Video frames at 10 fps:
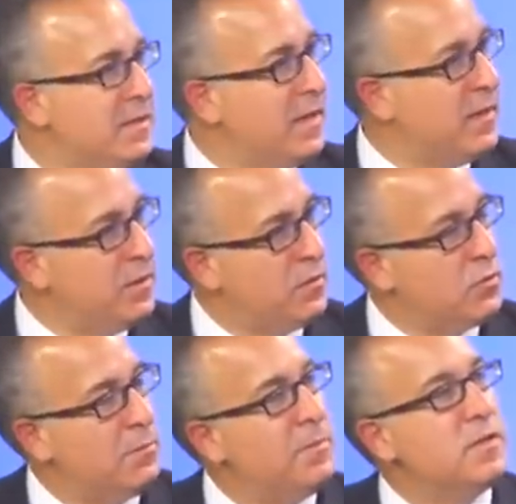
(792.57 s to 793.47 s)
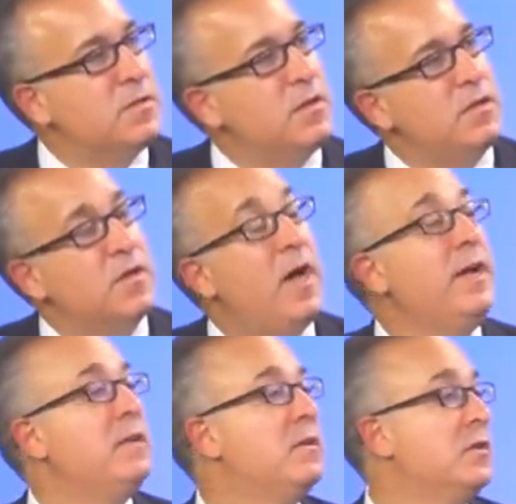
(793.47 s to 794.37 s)
thing I think you told me is, is
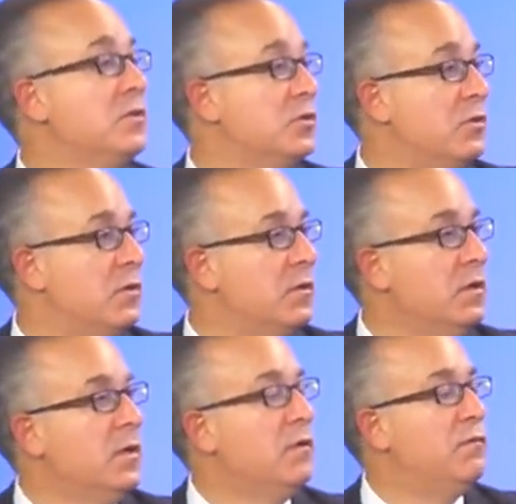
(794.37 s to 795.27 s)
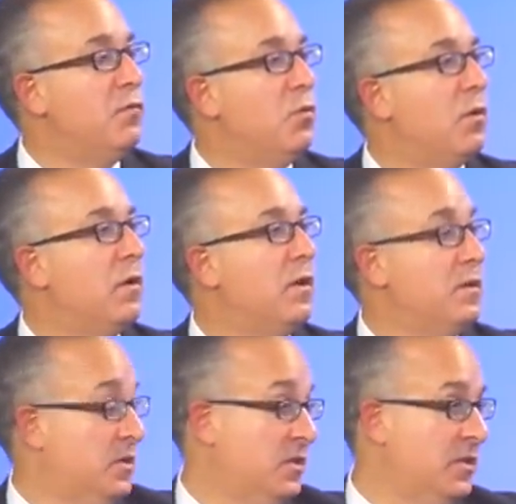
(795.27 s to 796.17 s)
heightened concern for
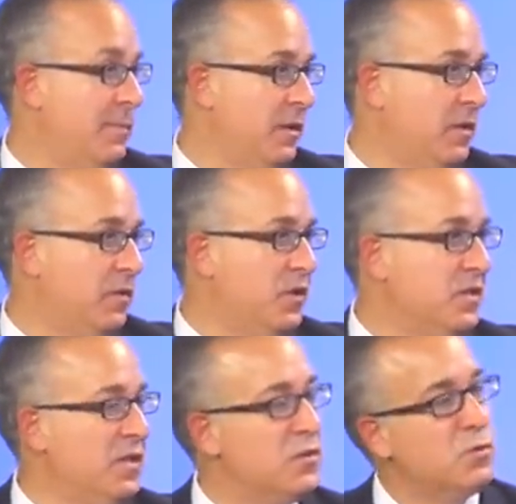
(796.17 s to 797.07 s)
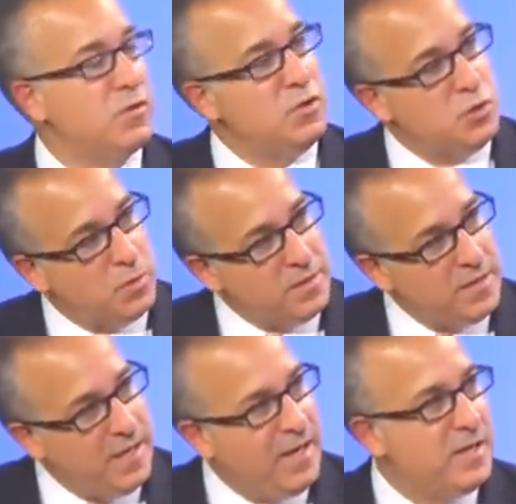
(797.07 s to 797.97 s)
systemic illness, either sort of
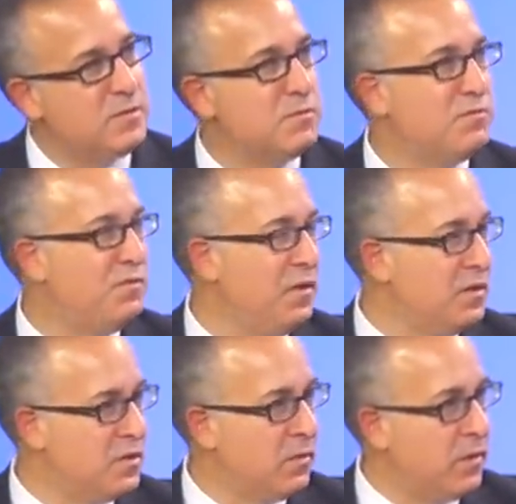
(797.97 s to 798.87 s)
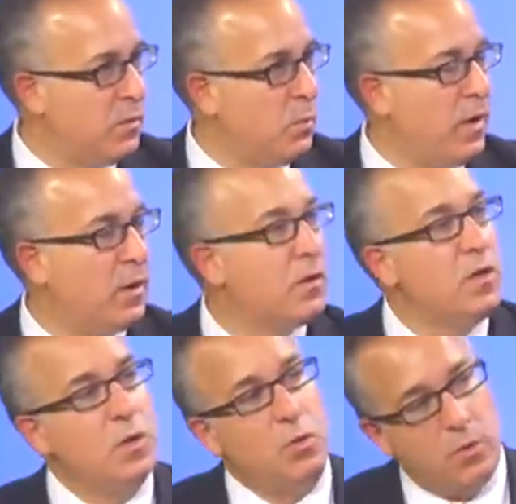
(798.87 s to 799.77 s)
joint aches, feeling generally unwell,
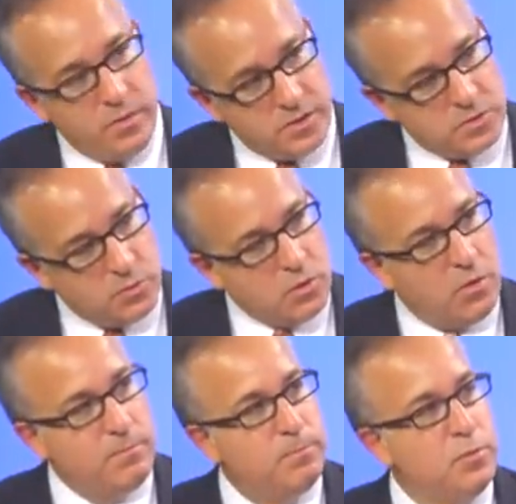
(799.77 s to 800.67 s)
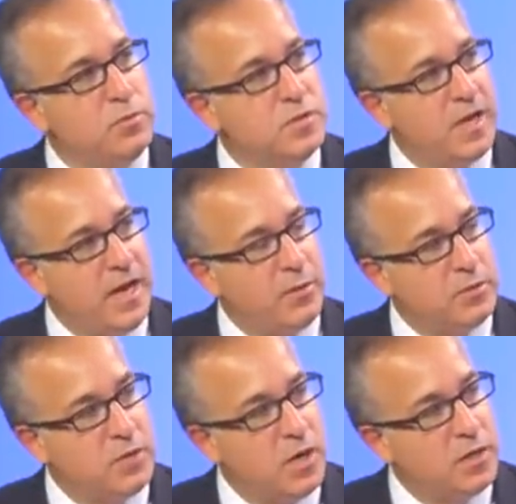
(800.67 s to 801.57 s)
or this so called bullseye
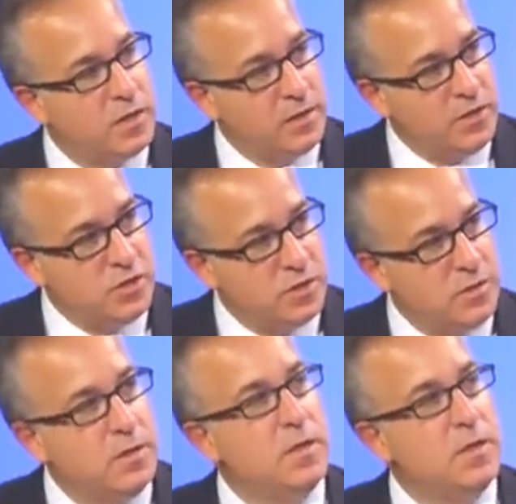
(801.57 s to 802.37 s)
or target lesion